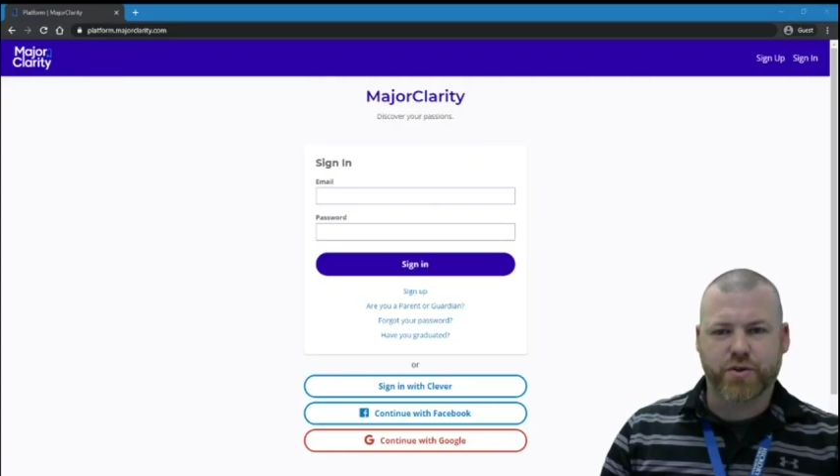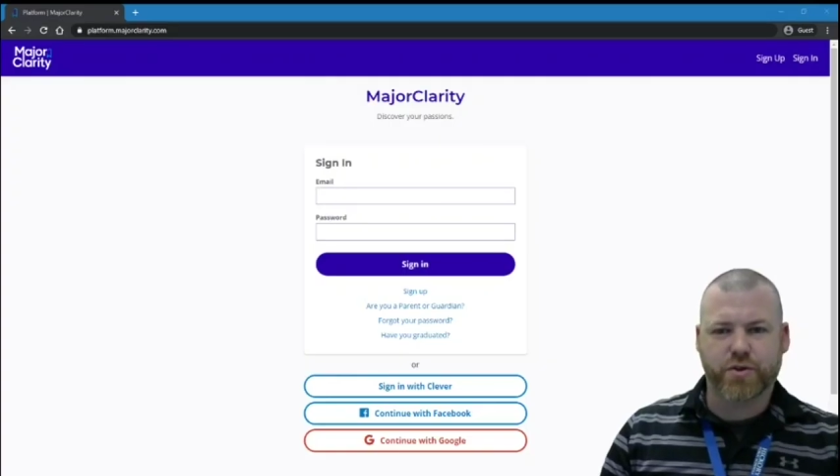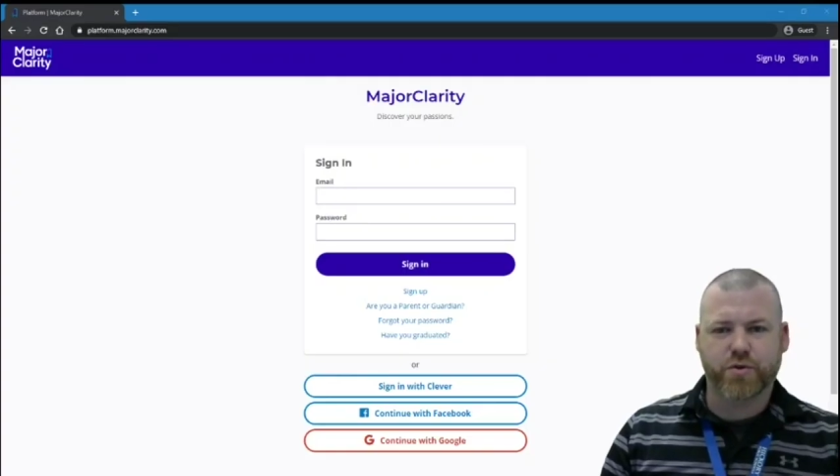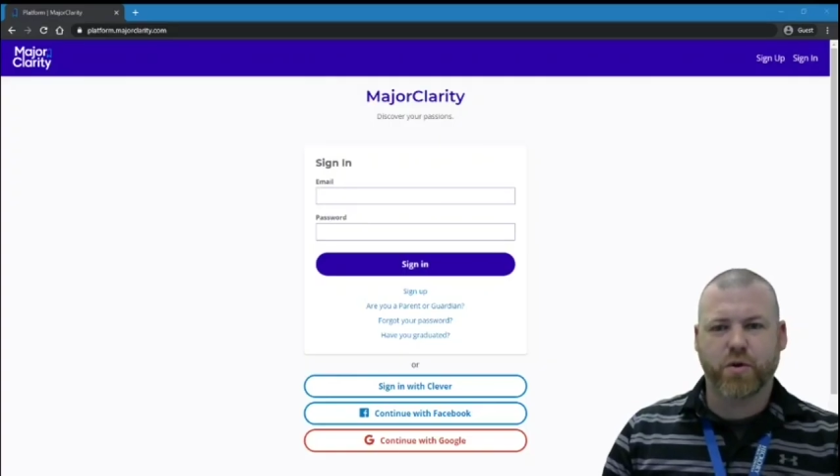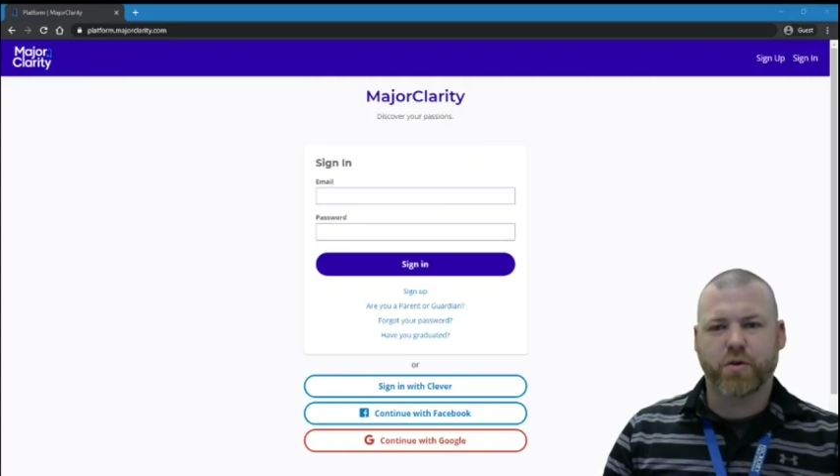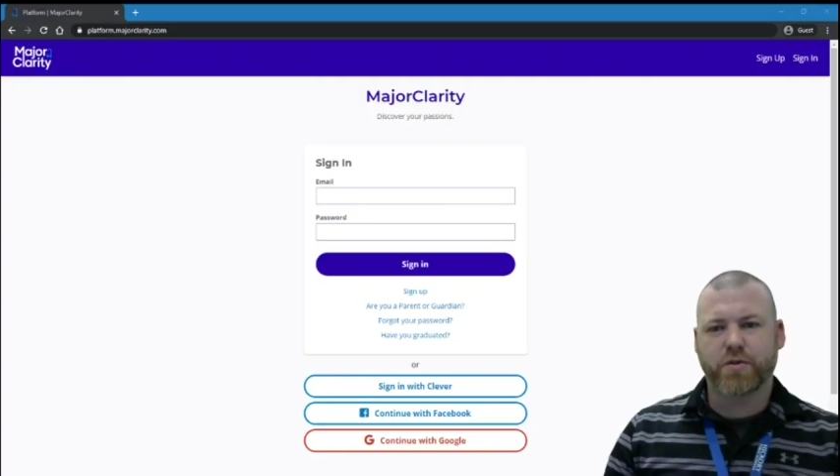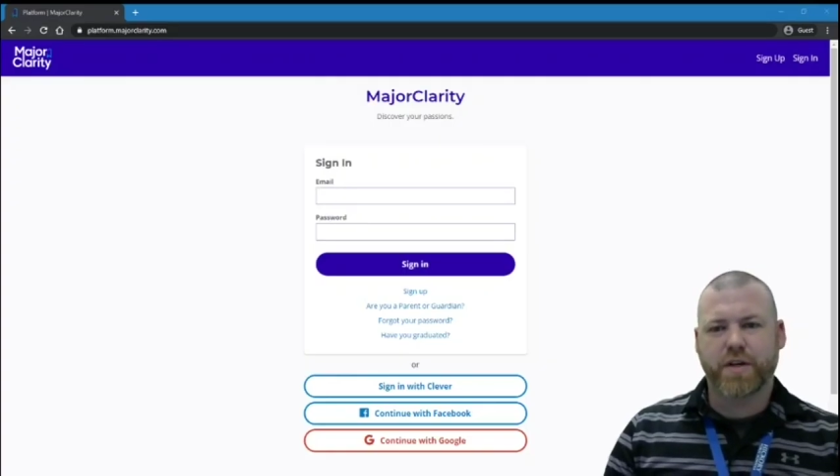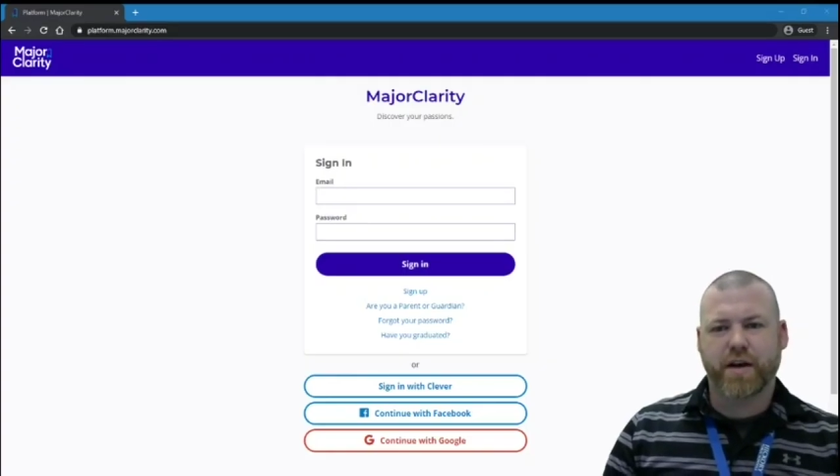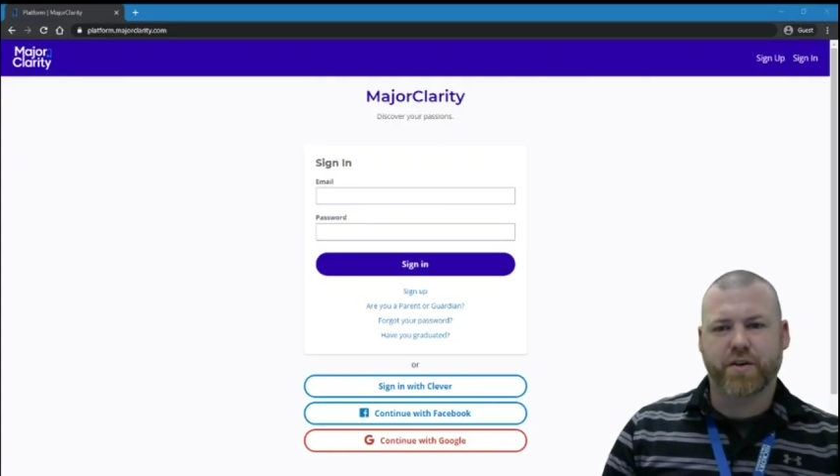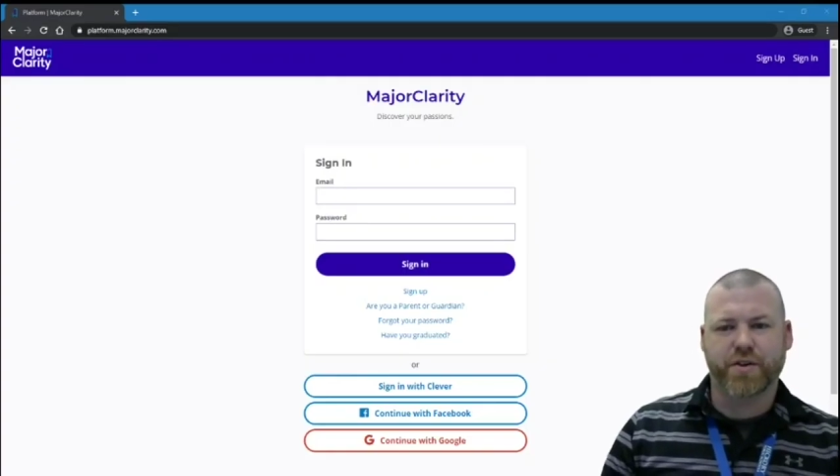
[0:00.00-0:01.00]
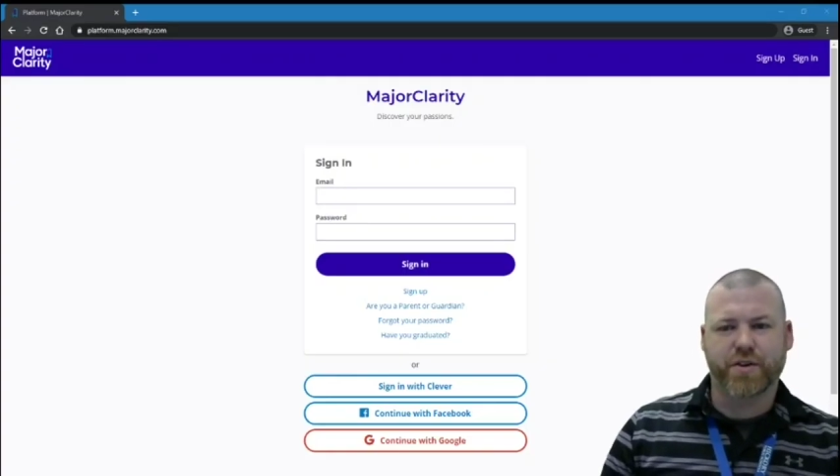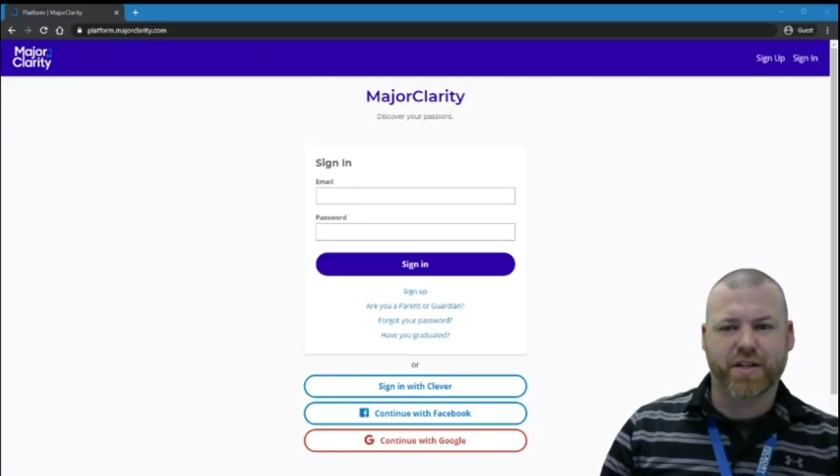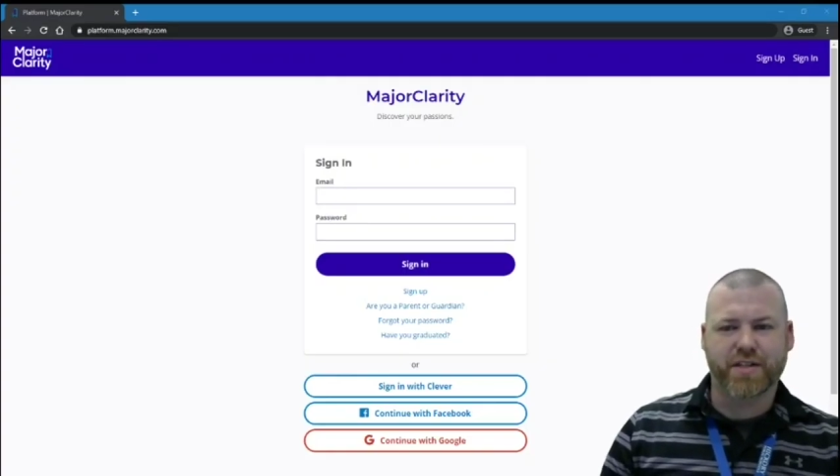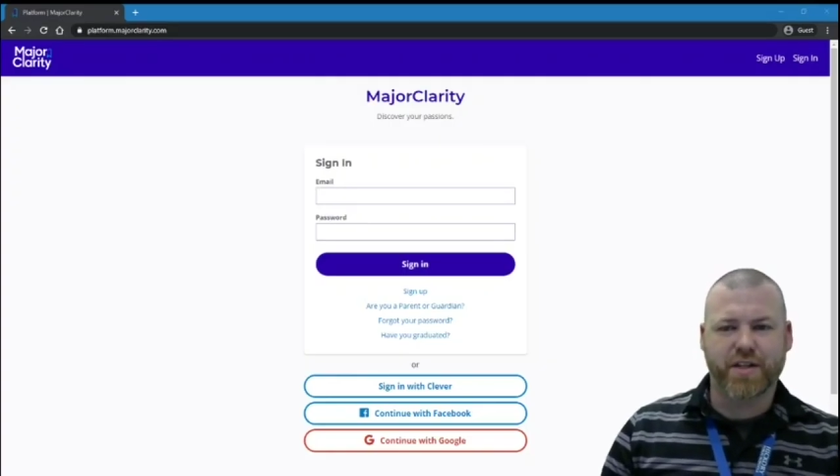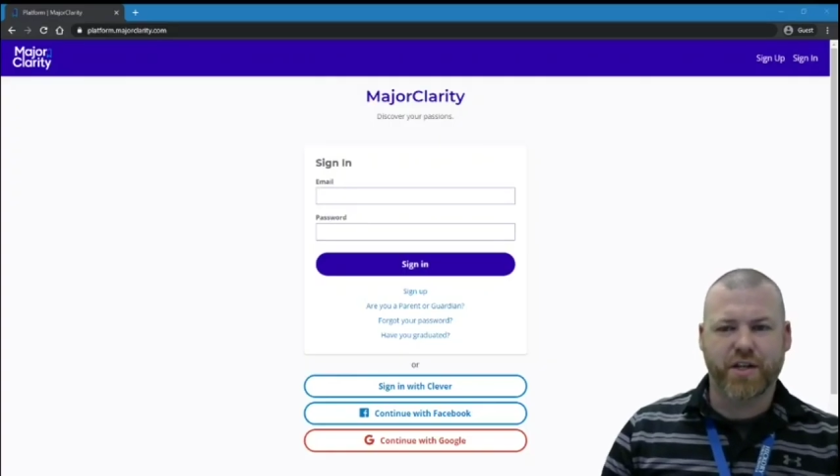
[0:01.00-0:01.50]
just scroll on down to the
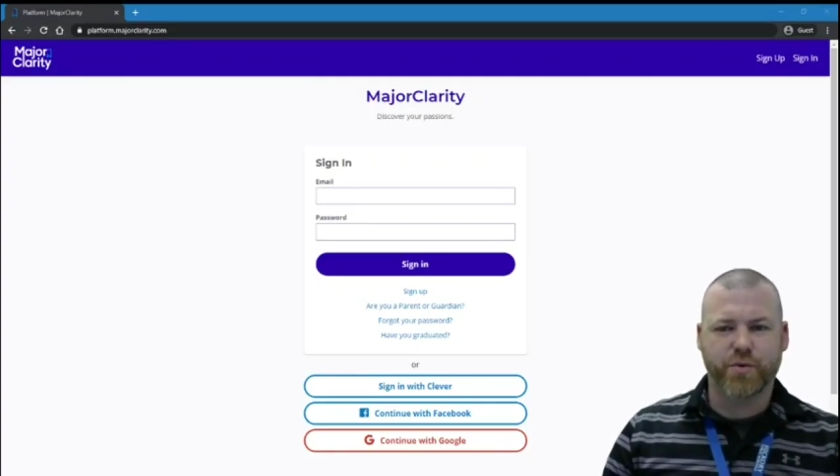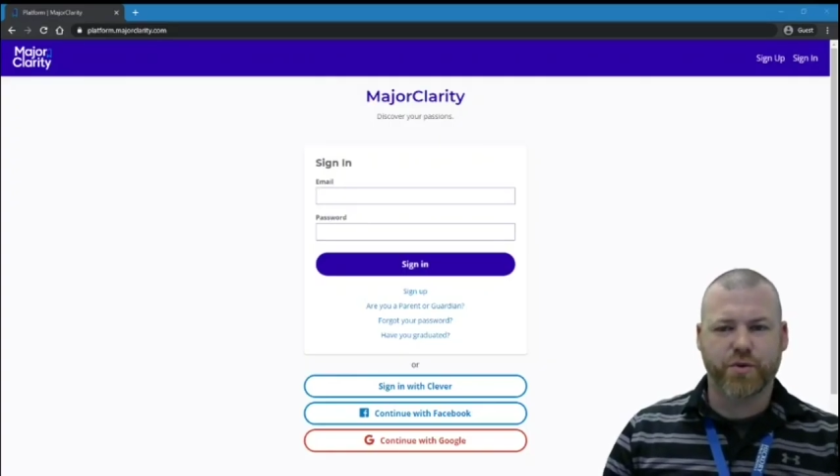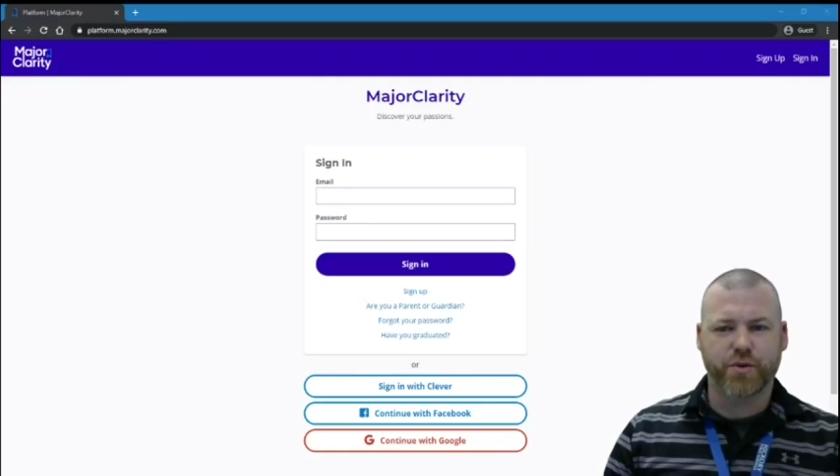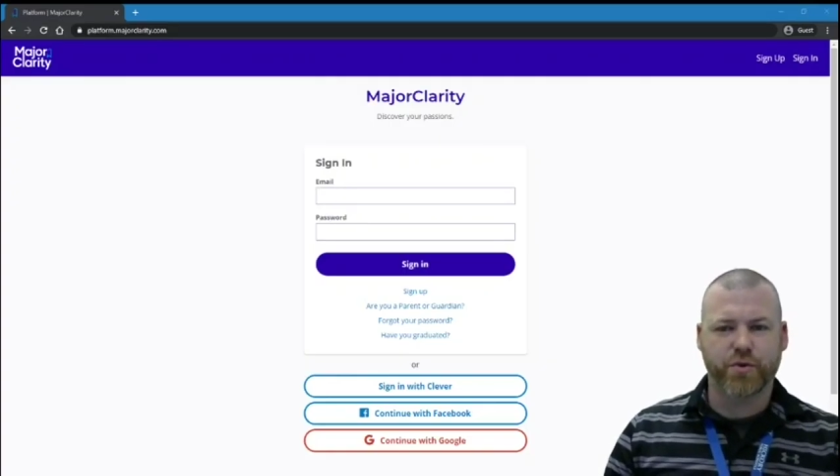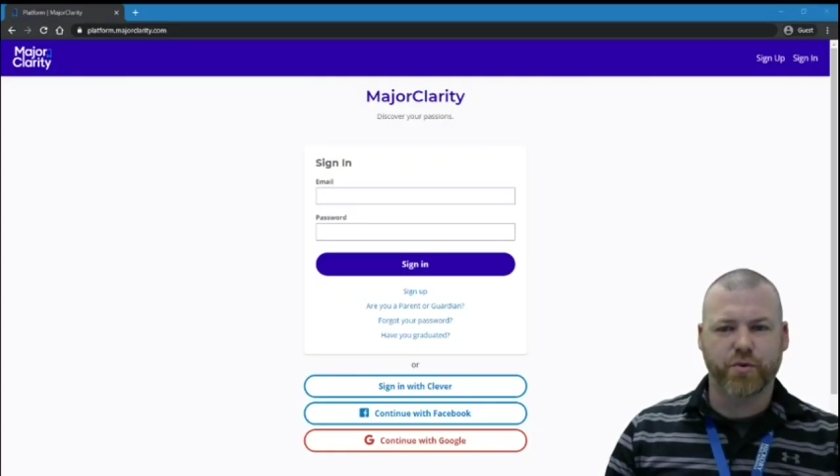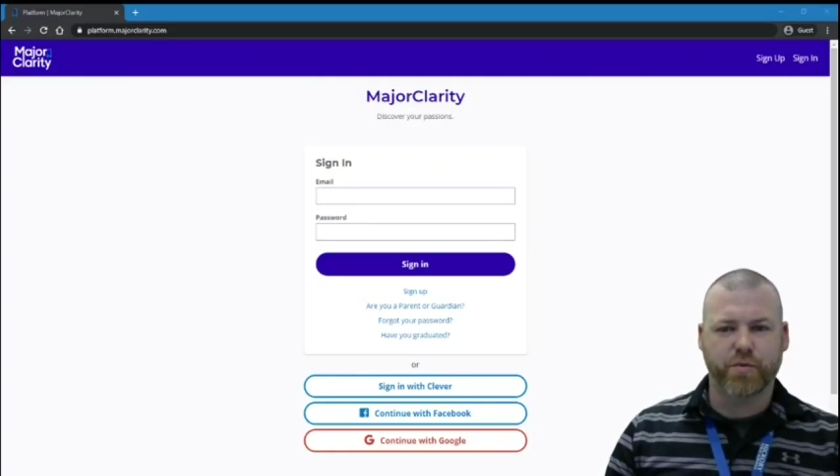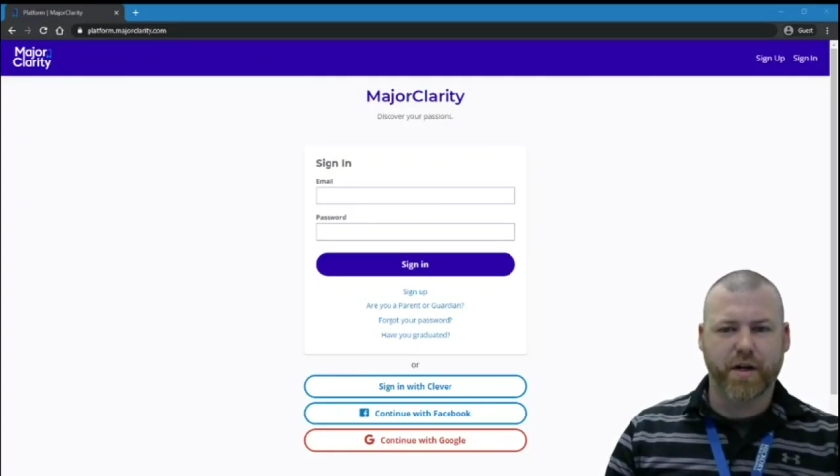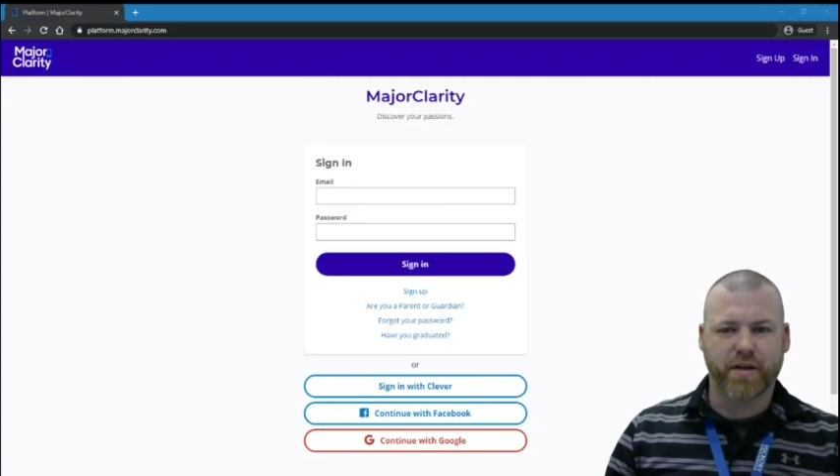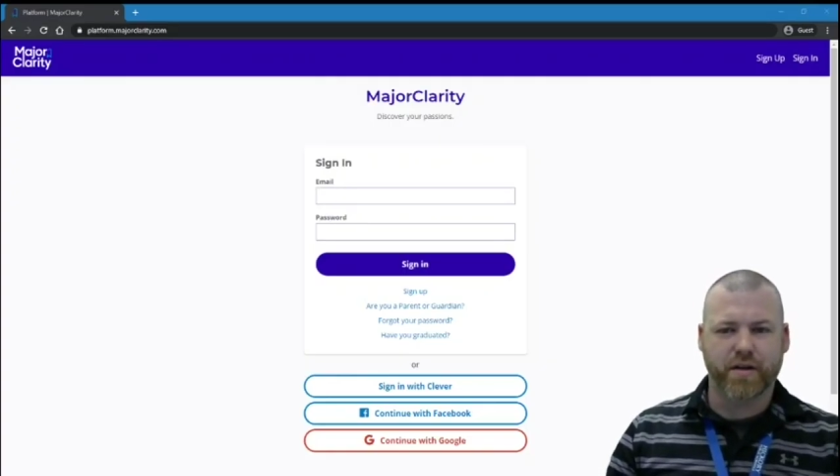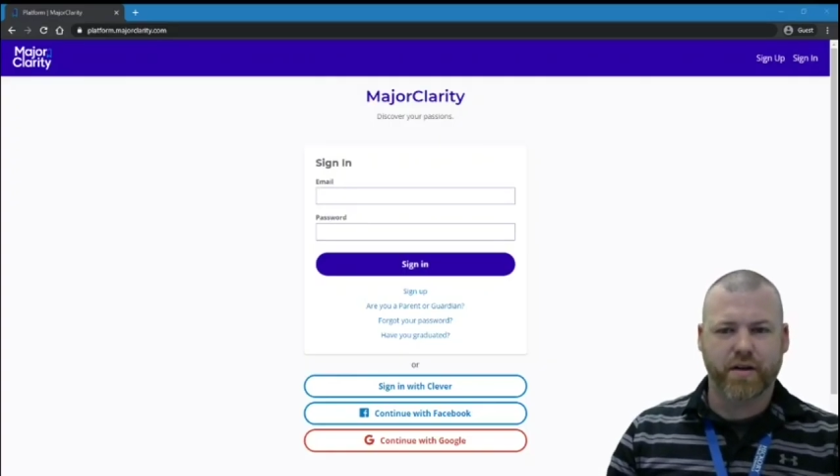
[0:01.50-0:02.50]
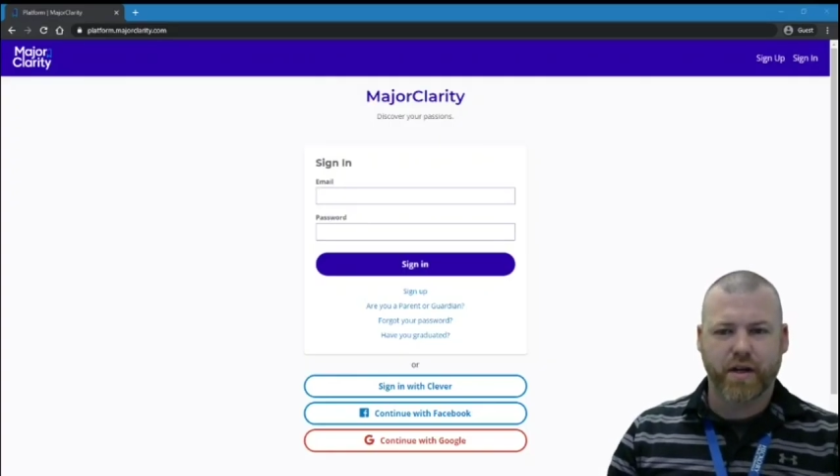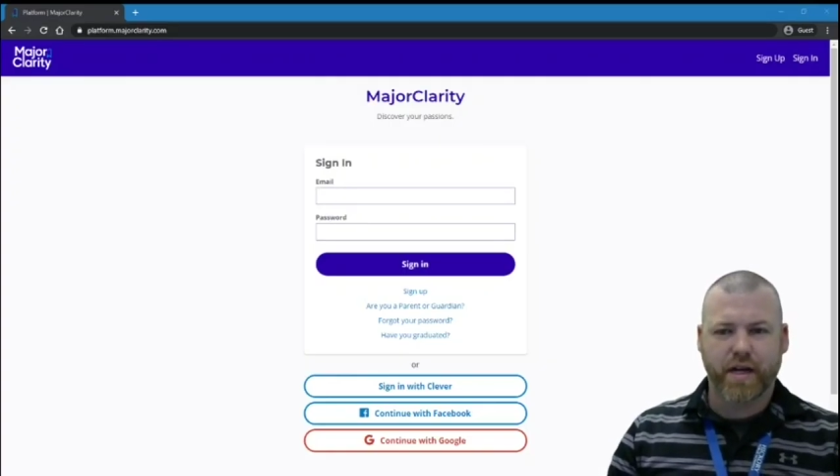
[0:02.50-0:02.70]
Continue with Google button